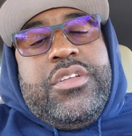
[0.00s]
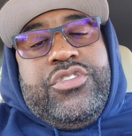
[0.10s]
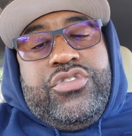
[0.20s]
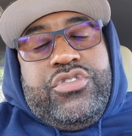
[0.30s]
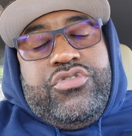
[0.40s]

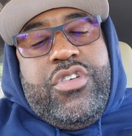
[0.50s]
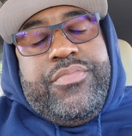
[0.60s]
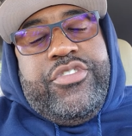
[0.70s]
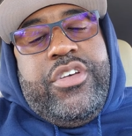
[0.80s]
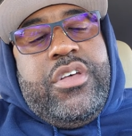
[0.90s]

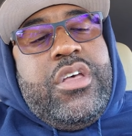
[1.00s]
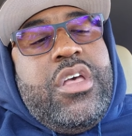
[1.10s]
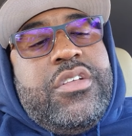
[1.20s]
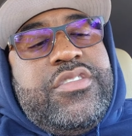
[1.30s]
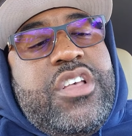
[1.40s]
Scripture,
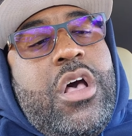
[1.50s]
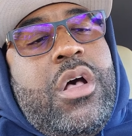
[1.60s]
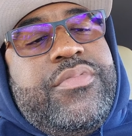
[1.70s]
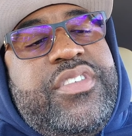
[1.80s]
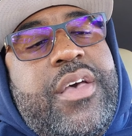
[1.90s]

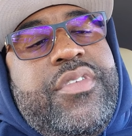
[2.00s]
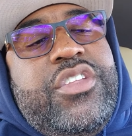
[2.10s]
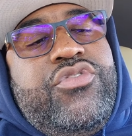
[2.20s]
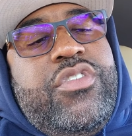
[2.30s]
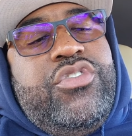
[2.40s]
Psalm
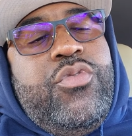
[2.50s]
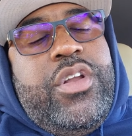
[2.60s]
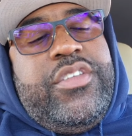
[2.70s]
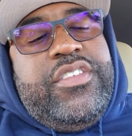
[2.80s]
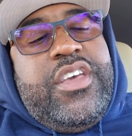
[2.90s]

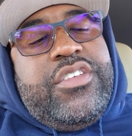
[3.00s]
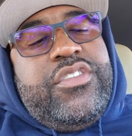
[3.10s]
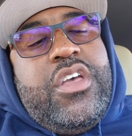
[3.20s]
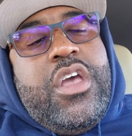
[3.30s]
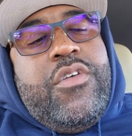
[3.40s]

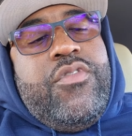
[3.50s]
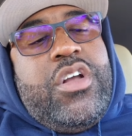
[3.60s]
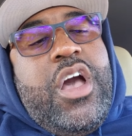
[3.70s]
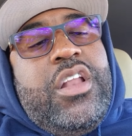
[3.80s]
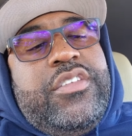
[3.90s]
73:26.
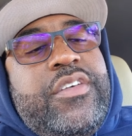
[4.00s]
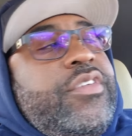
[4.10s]
Regardless